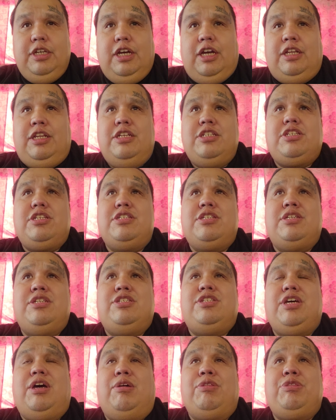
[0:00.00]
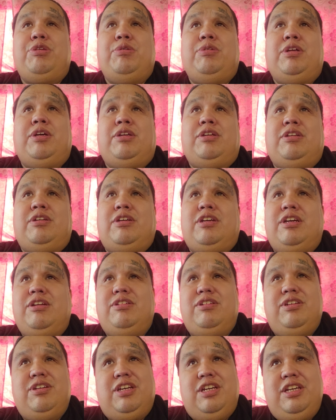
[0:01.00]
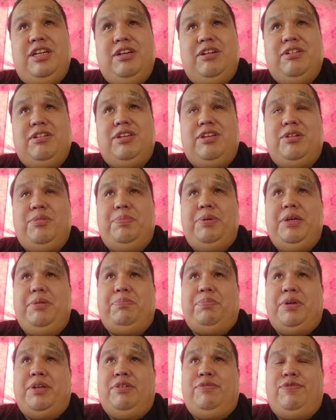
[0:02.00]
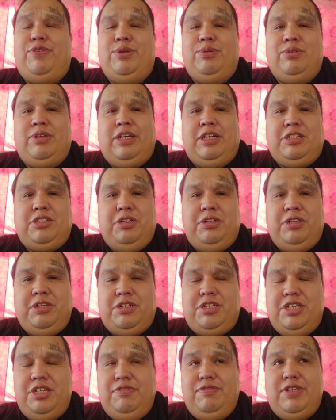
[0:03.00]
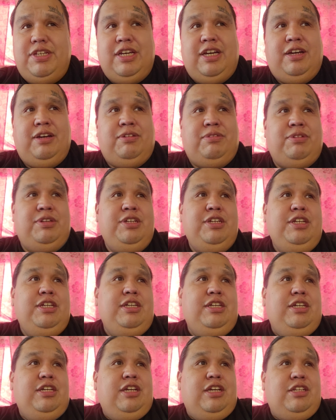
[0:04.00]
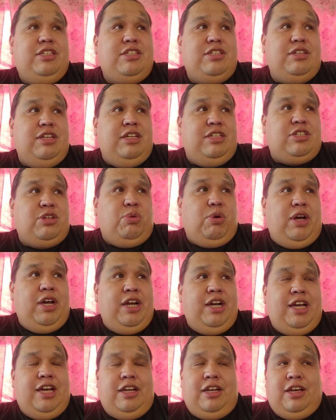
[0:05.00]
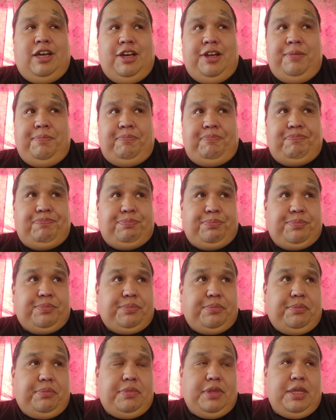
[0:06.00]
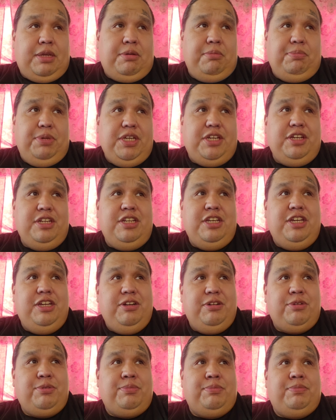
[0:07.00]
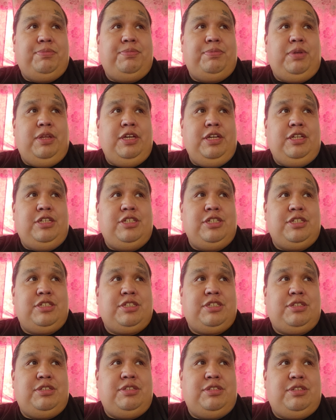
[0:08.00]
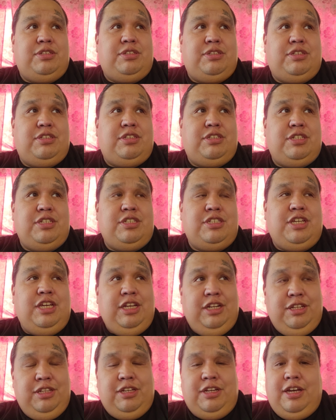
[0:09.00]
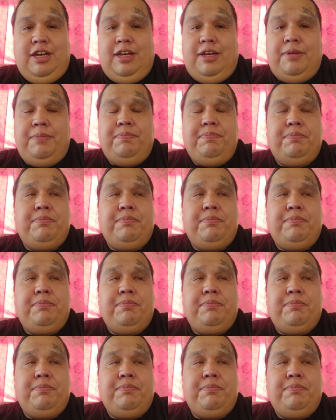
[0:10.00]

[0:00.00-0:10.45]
And this is in South Unit. You could, you could hear a little bit, but if you like turn your TV down, it's, it's quiet at night we can hear him like just just getting the guy.